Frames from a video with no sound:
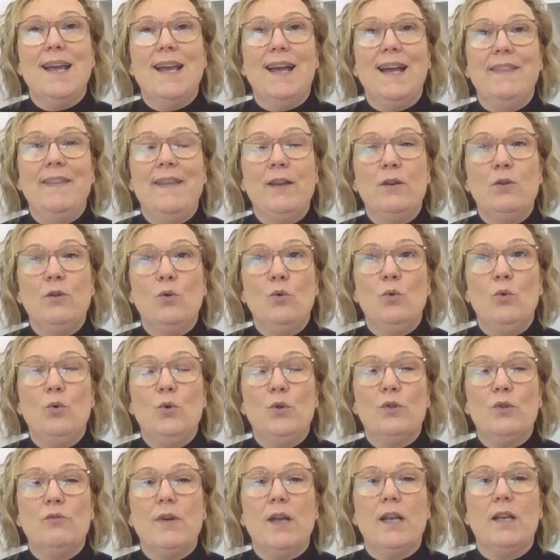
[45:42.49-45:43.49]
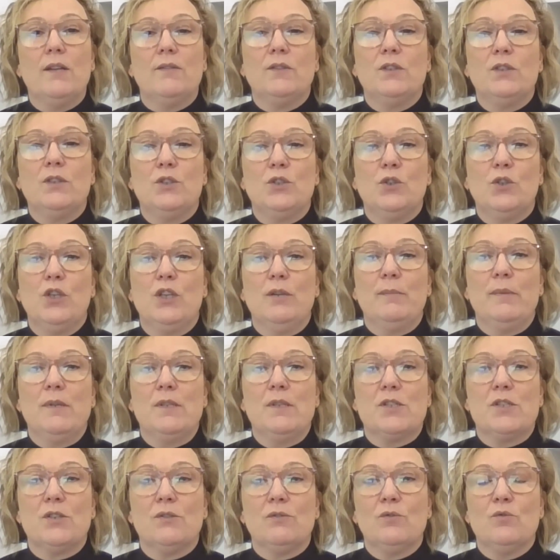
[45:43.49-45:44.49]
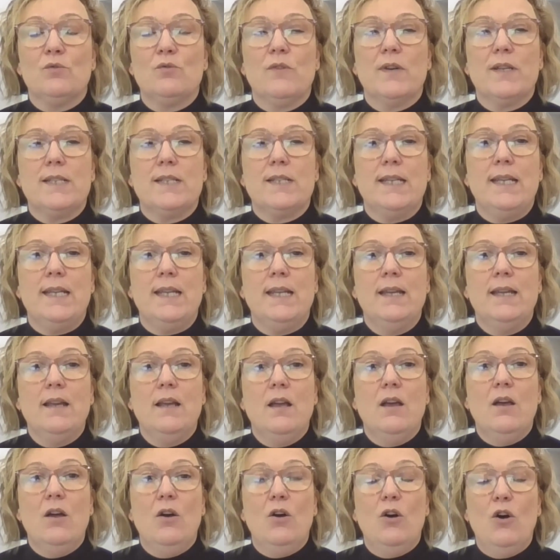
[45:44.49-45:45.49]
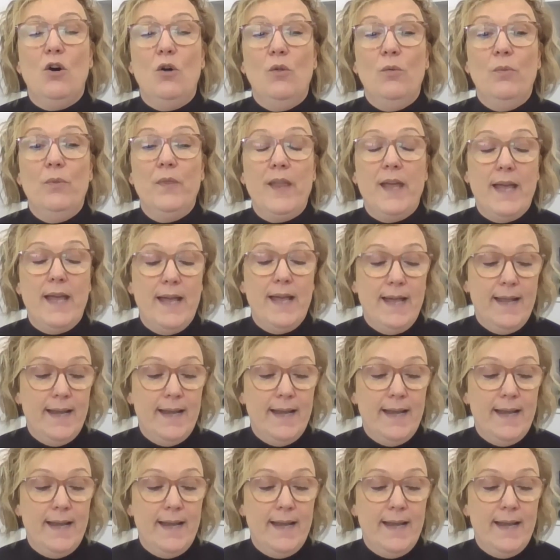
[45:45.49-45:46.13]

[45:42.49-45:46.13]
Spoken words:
and then all the relevant documents are already on there.